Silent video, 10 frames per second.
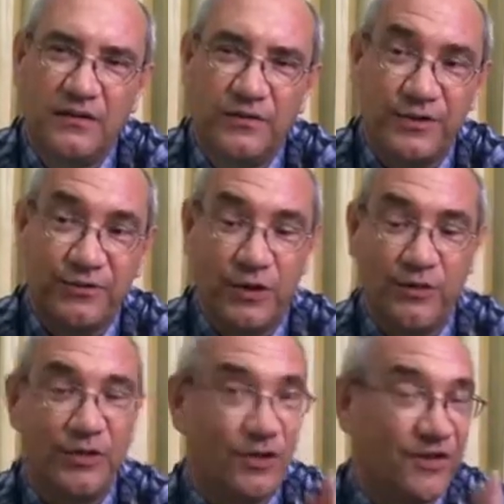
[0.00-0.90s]
First of all,
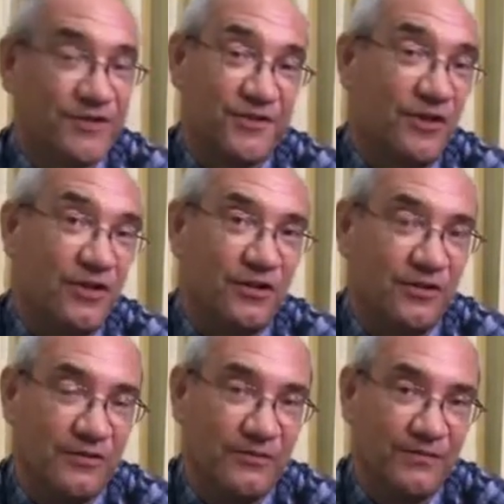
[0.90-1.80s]
you will not
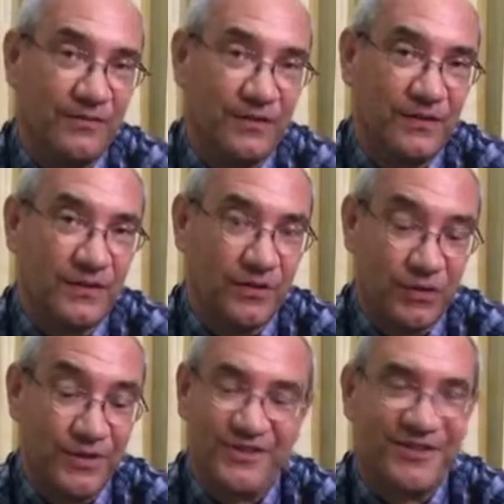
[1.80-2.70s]
struggle. You
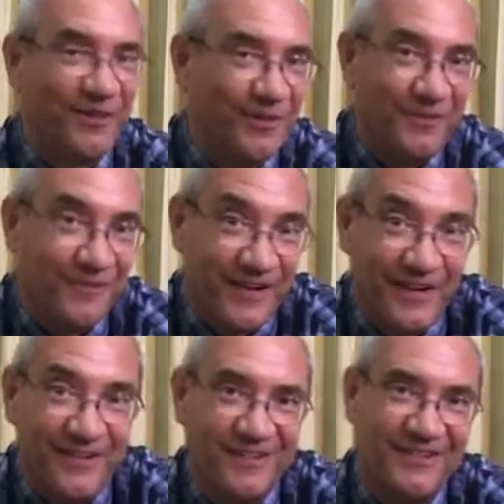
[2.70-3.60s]
will not struggle with
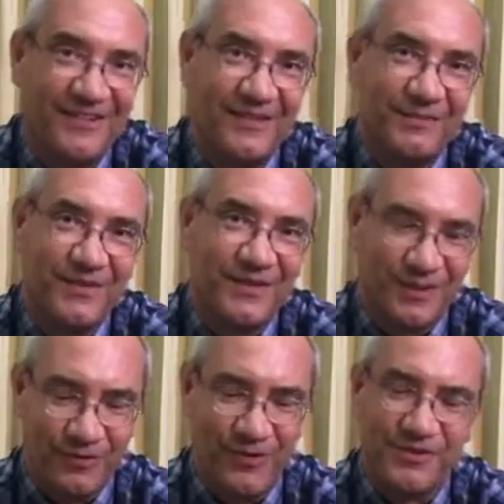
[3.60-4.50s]
fear.
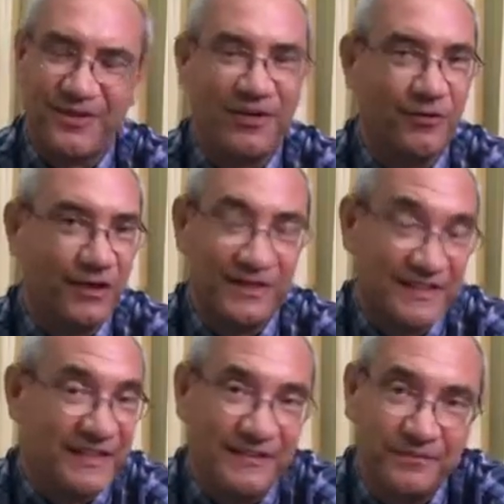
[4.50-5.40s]
You will not struggle with
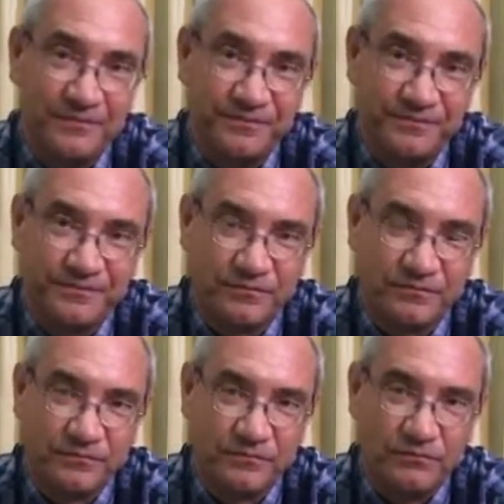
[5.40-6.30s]
sin.
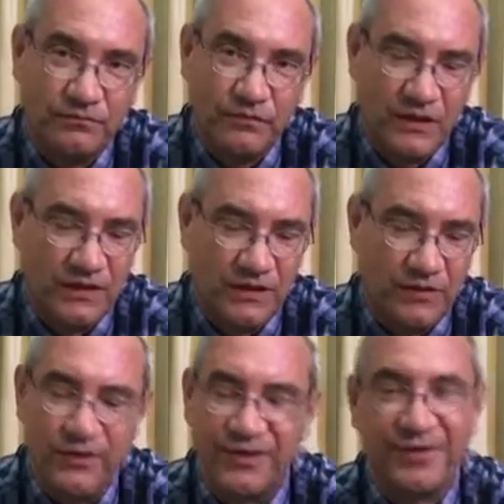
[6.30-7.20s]
You
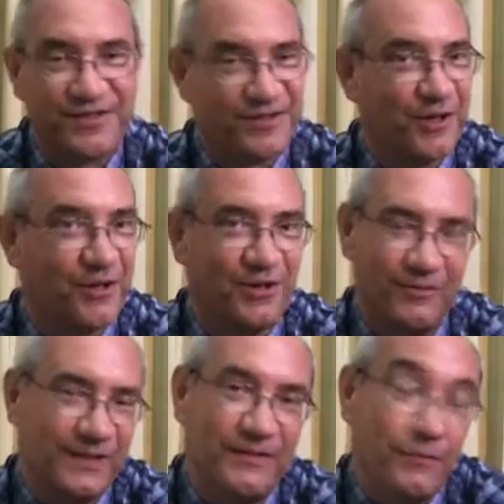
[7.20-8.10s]
will not struggle
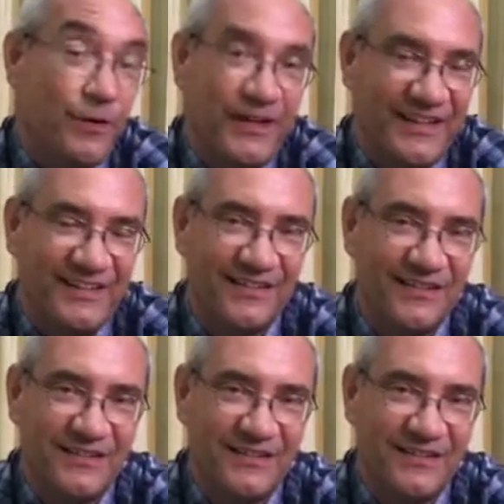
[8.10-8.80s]
with worry.